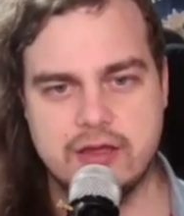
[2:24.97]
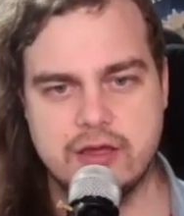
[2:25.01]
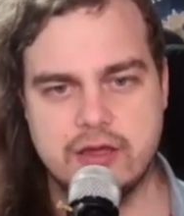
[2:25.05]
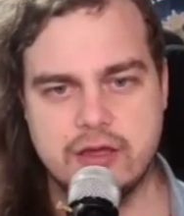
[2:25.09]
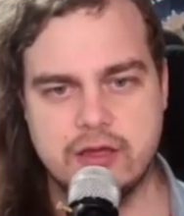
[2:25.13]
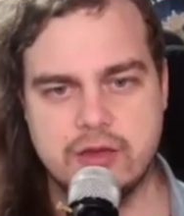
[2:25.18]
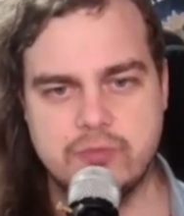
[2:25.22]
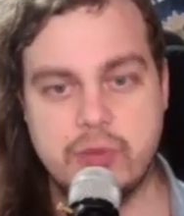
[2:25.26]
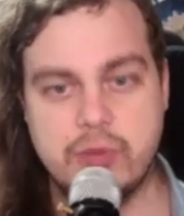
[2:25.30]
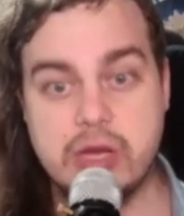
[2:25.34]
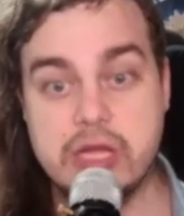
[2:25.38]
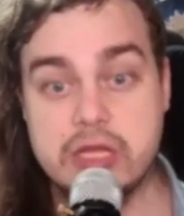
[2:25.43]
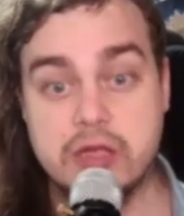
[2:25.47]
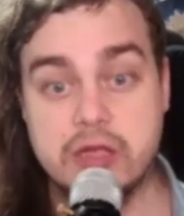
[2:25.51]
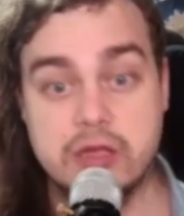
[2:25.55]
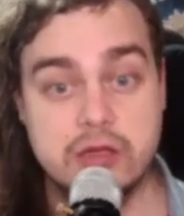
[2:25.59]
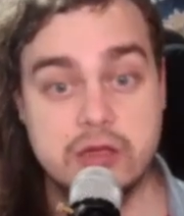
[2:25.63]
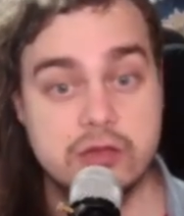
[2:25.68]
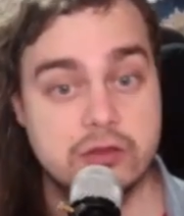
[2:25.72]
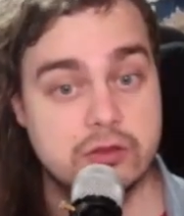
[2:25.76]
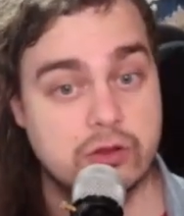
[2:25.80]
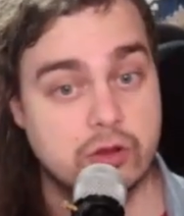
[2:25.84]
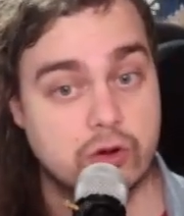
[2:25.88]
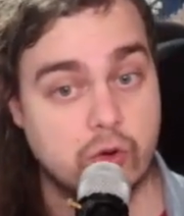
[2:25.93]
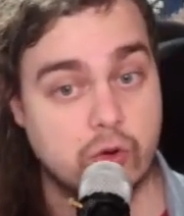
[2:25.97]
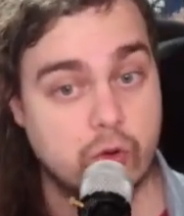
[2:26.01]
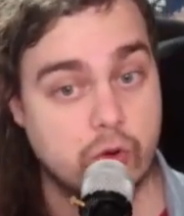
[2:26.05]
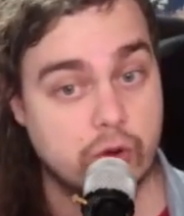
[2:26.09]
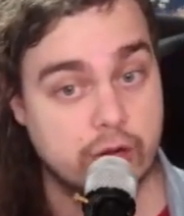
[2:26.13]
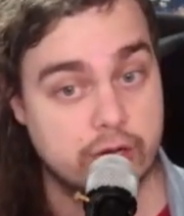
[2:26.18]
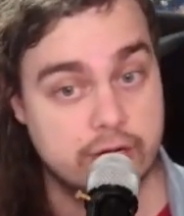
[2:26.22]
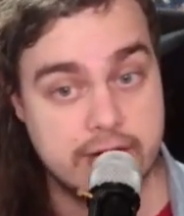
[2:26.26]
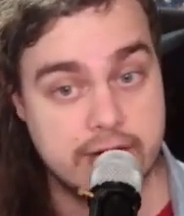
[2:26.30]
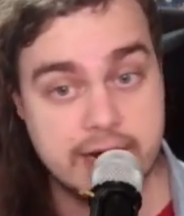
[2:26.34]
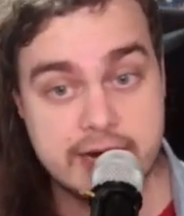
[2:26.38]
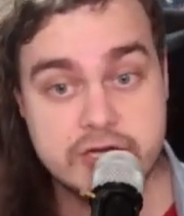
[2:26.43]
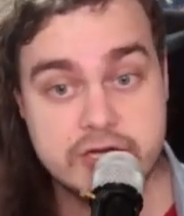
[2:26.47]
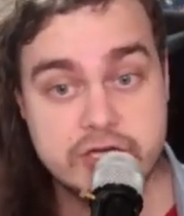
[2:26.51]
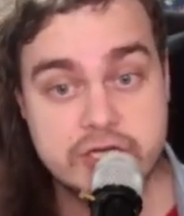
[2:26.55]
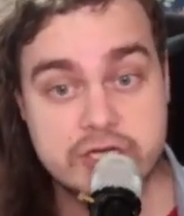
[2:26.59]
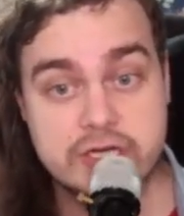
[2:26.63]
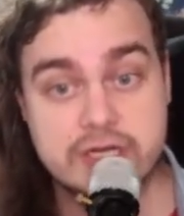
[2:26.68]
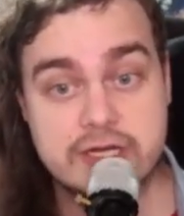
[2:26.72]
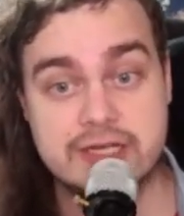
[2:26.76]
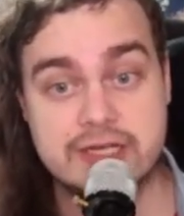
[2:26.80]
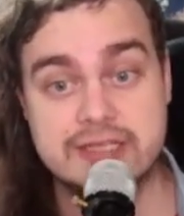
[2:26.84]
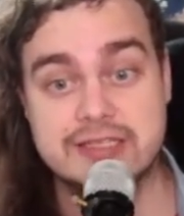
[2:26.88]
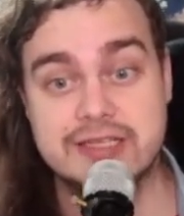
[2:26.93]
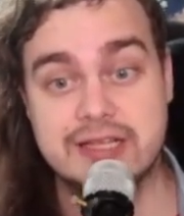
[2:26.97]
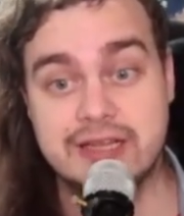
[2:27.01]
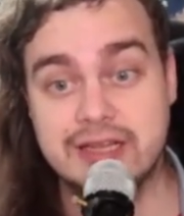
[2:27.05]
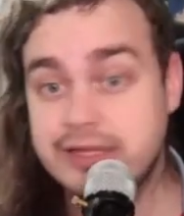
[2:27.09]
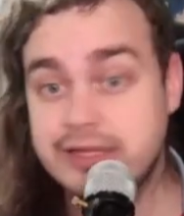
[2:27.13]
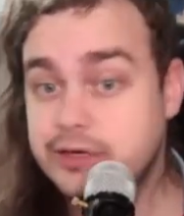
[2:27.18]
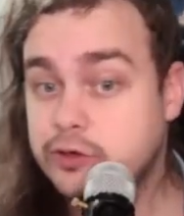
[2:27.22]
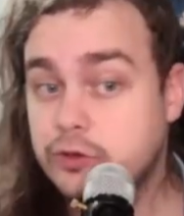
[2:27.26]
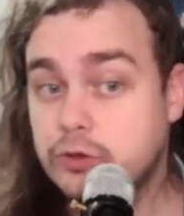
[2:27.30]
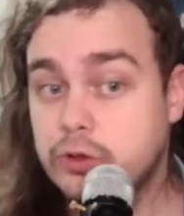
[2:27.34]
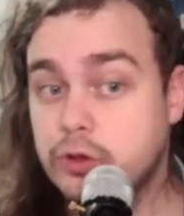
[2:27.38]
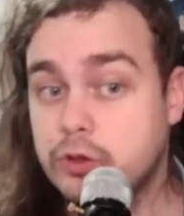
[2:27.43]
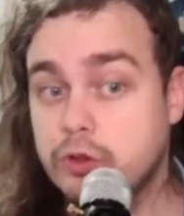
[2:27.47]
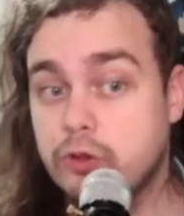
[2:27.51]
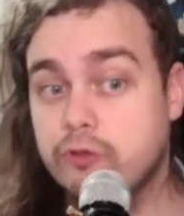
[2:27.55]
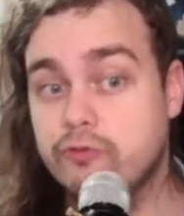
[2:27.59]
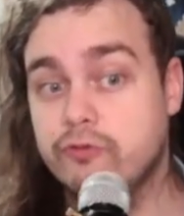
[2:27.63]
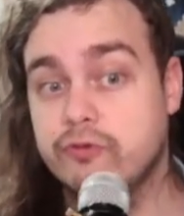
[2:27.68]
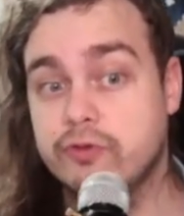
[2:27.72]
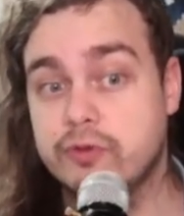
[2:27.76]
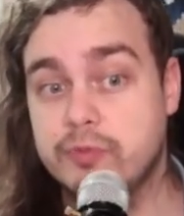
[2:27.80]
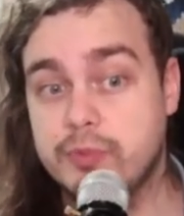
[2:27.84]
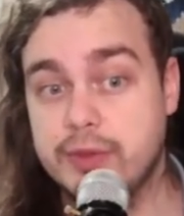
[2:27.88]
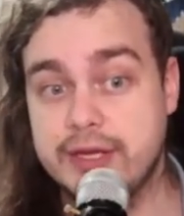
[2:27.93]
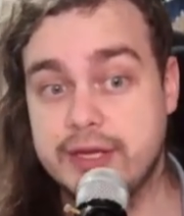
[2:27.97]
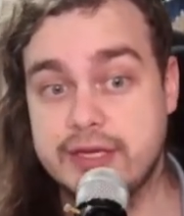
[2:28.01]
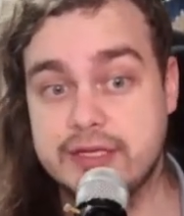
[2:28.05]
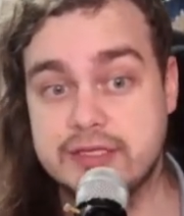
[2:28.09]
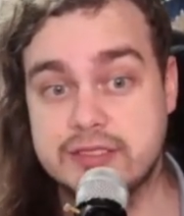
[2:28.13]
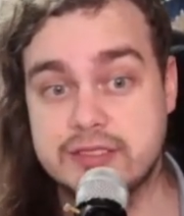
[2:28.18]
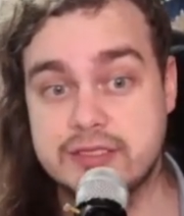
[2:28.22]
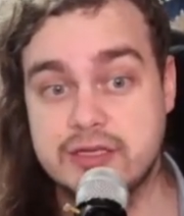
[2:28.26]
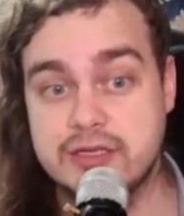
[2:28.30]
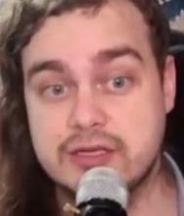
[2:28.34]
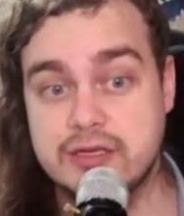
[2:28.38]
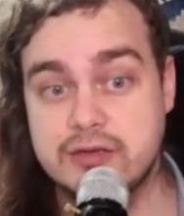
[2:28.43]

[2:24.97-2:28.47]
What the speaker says: But their coordination is a little all over the place.